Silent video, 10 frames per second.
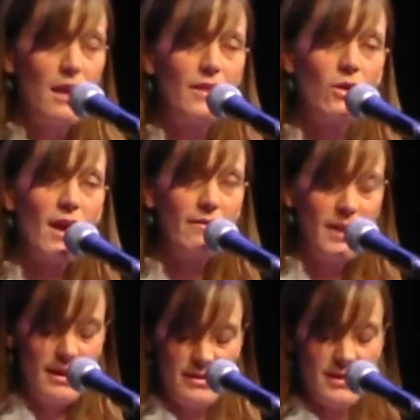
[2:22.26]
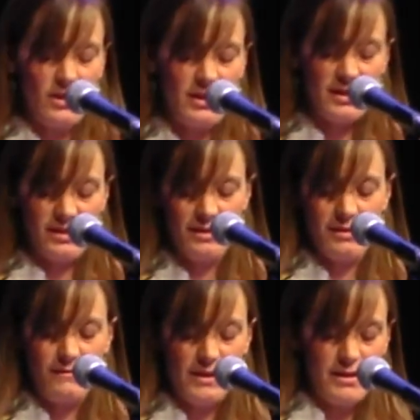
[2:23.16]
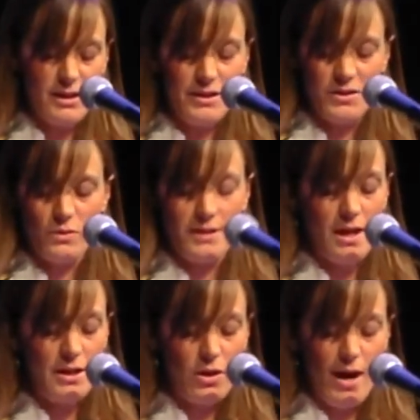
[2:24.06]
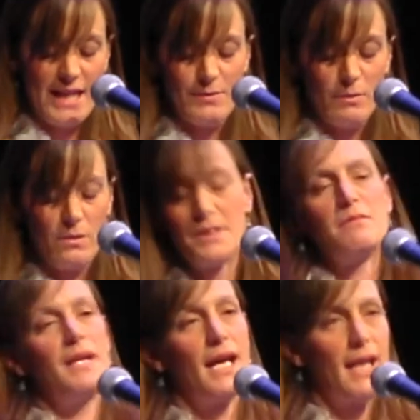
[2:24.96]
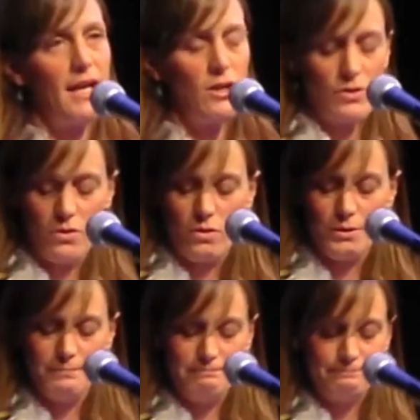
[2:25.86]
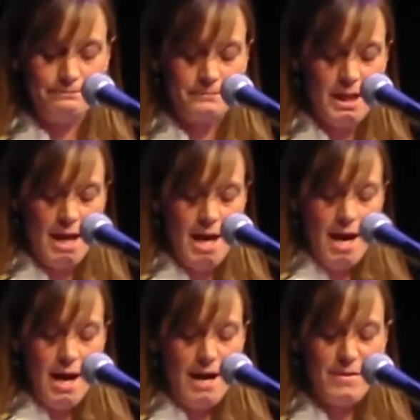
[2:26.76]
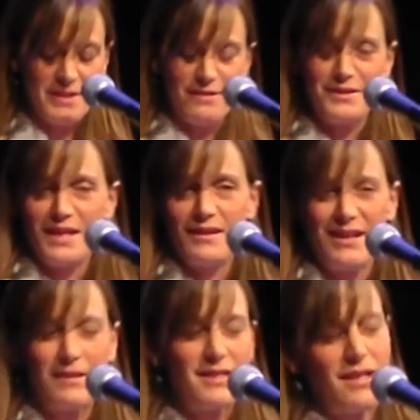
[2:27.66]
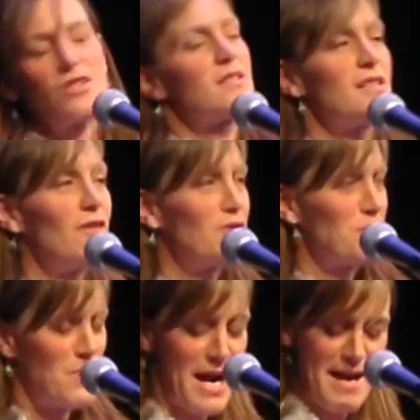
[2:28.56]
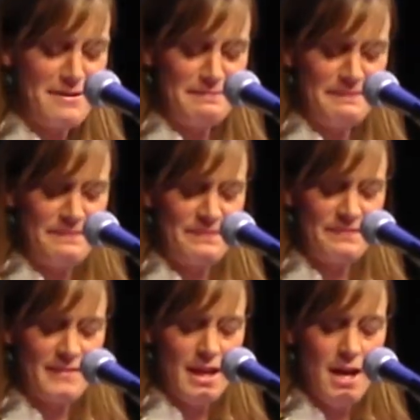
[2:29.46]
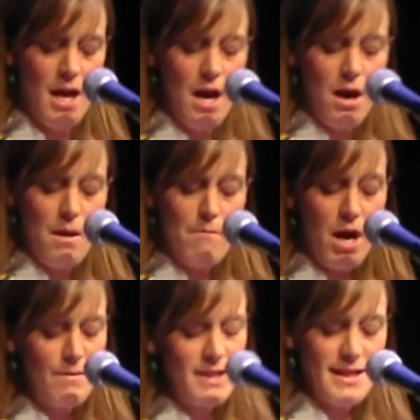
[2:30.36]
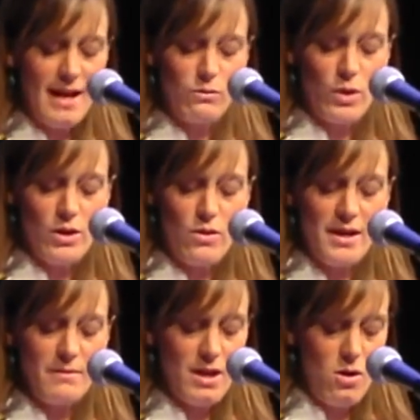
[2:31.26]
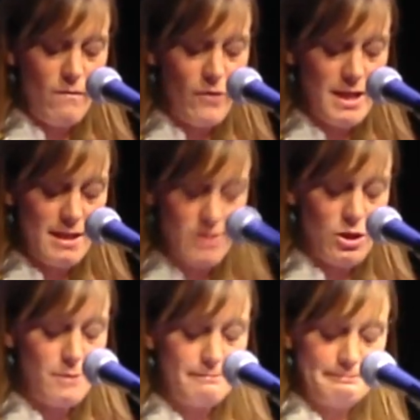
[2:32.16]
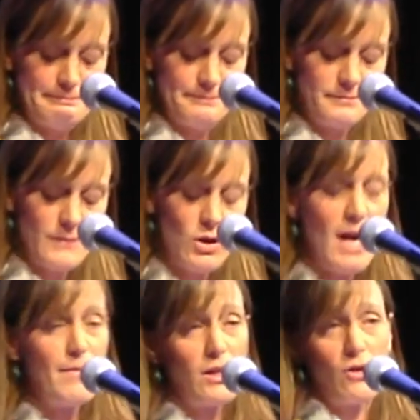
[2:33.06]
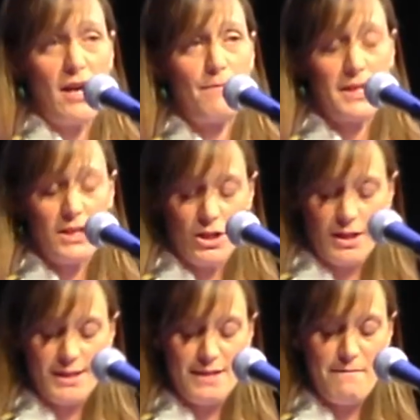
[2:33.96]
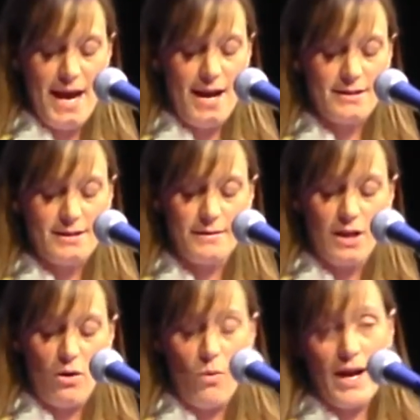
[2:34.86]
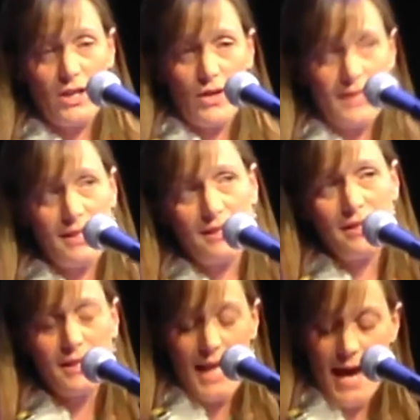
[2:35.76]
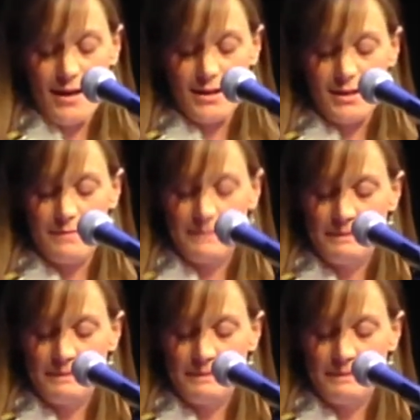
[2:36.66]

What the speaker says: The gravity and seriousness of this illness was ungraspable to me at 9 years old. I must have seemed like such a selfish brat. Mom and Dad weren't going to be home for Easter. Grandma and Grandpa took us to Mass in our white dresses and slacks.